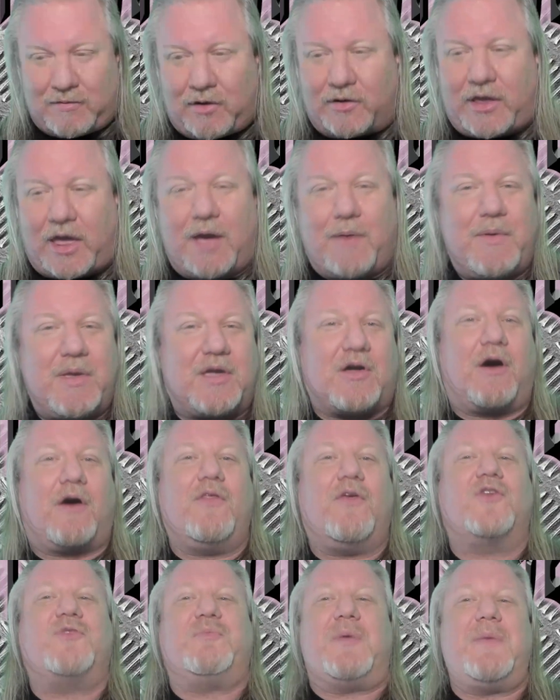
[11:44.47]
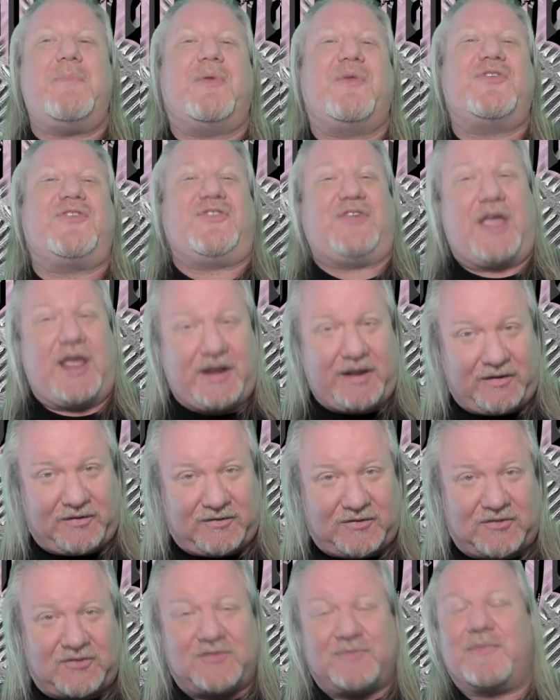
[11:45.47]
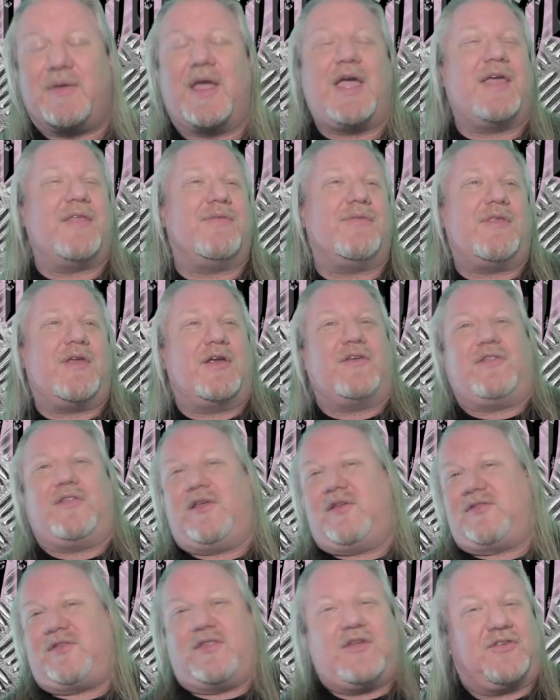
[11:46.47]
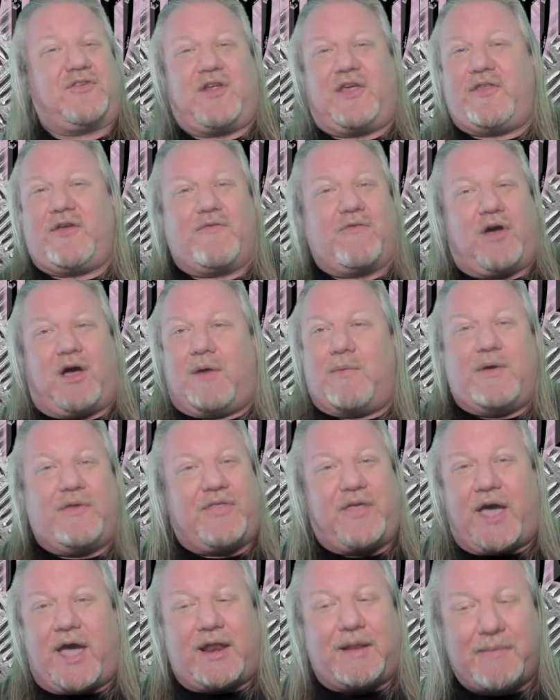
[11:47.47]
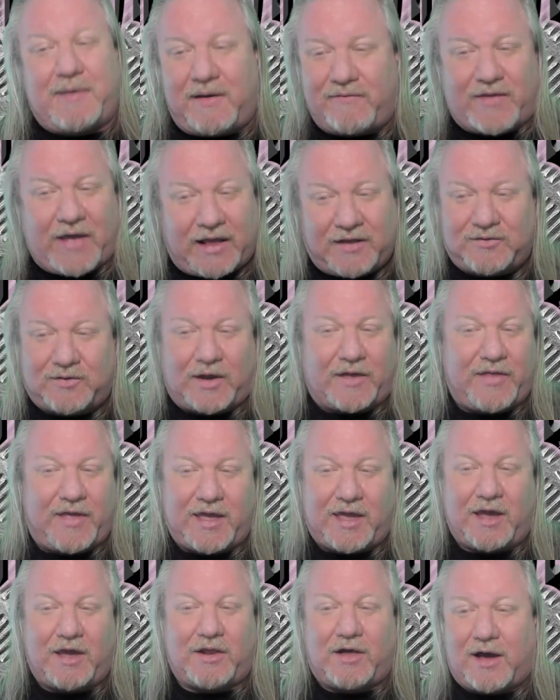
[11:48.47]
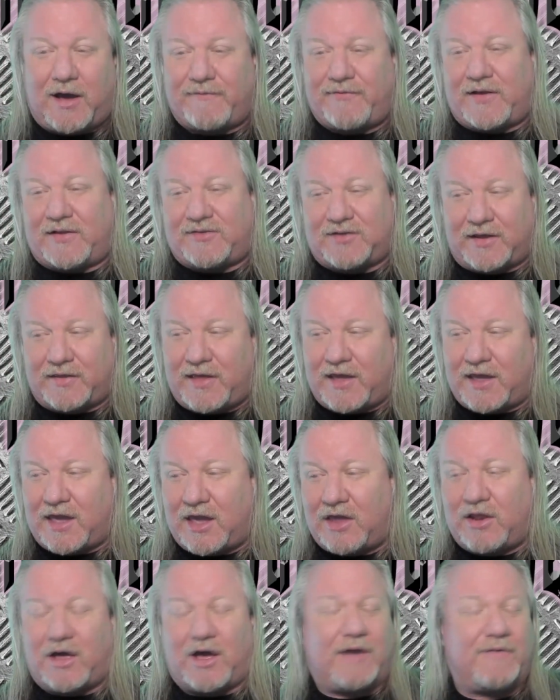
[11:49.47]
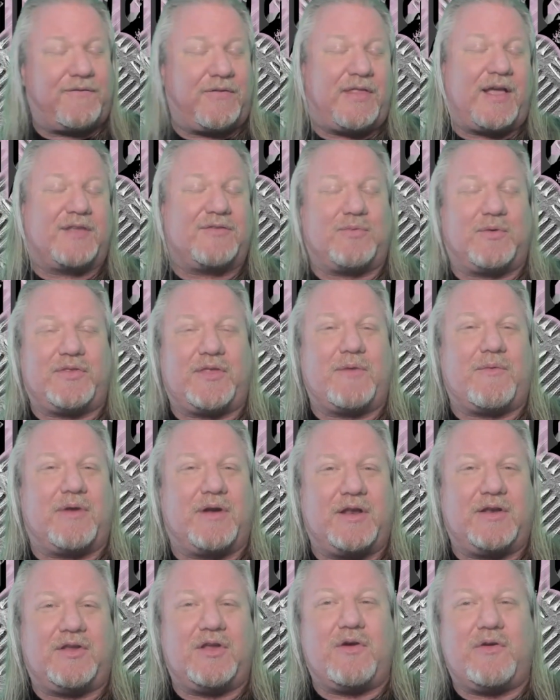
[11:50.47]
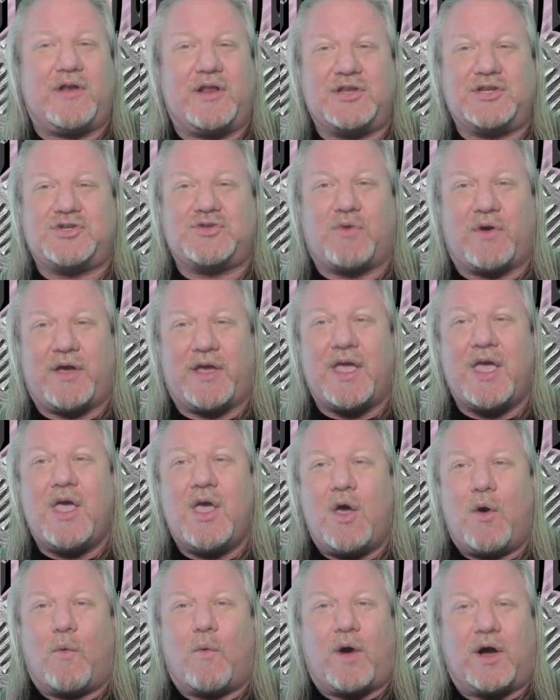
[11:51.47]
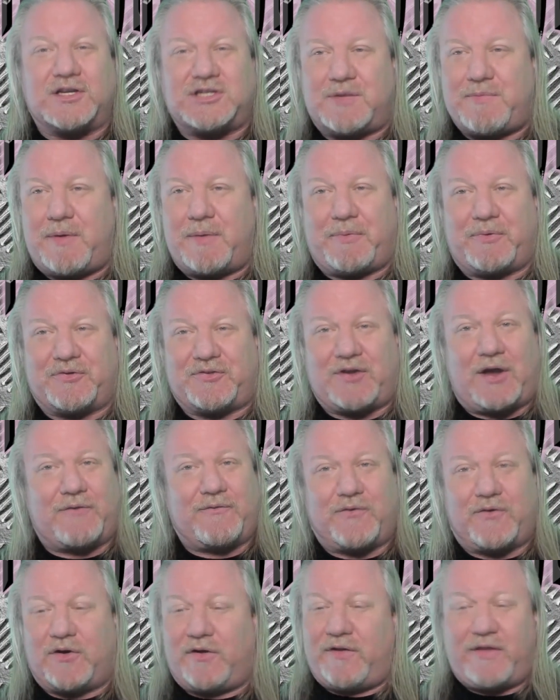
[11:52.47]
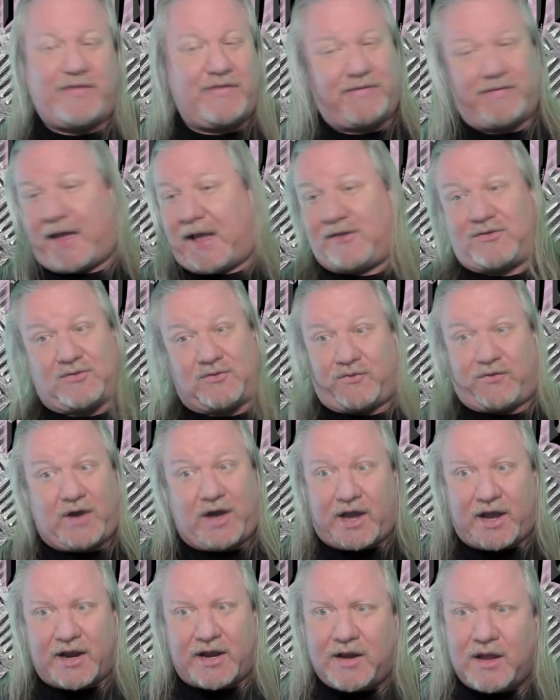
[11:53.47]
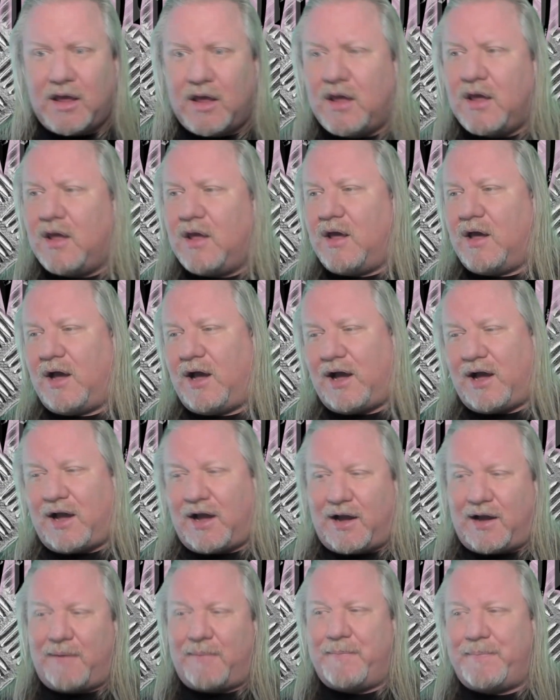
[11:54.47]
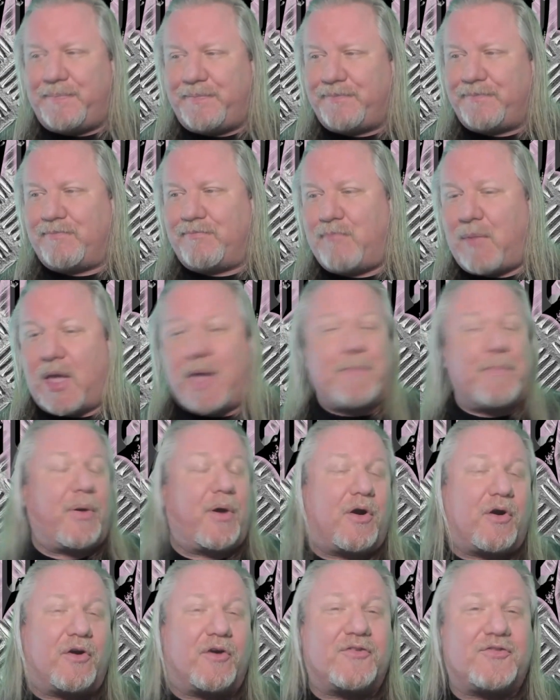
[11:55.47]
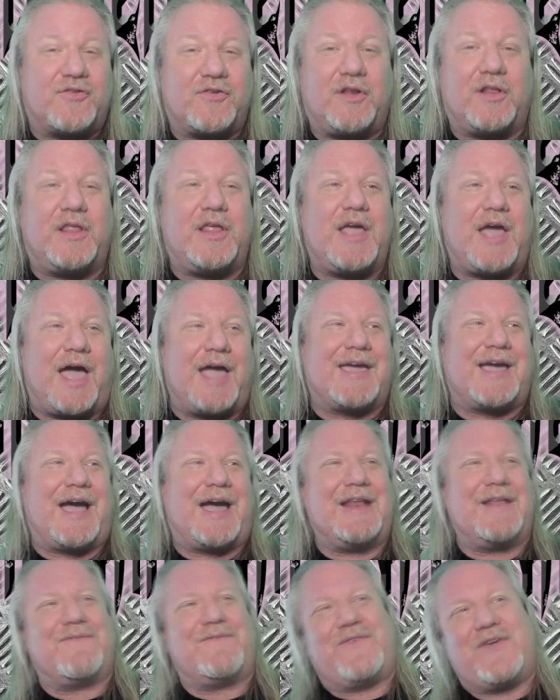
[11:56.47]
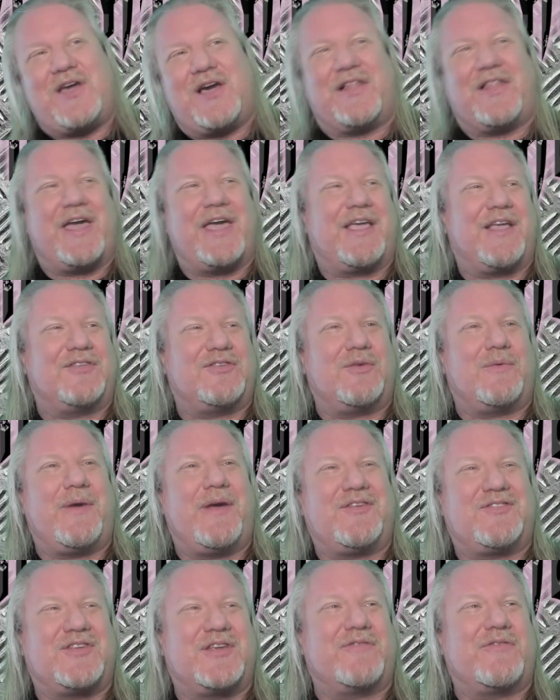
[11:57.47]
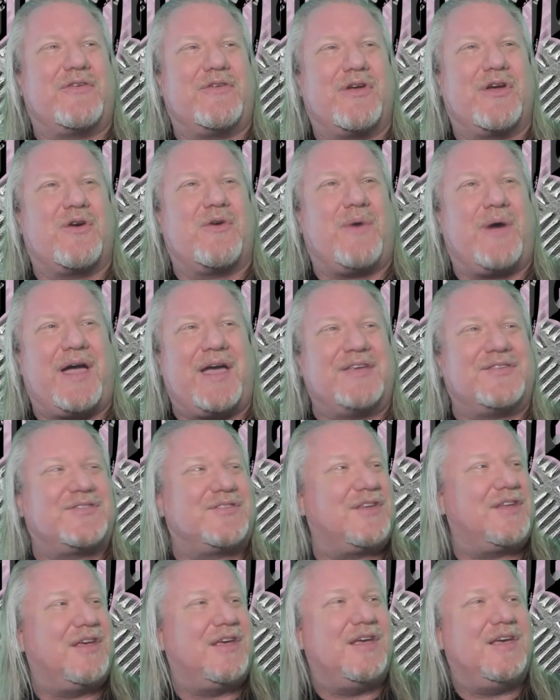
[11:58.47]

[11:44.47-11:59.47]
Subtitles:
Okay, we call those people sadists, and there's nothing wrong with that. I mean, if that's how they get off, that's how they get off, and that's what they want to do and enjoy watching people suffer, and then that's fine. Me personally, I kind of feel like it's a waste of a request.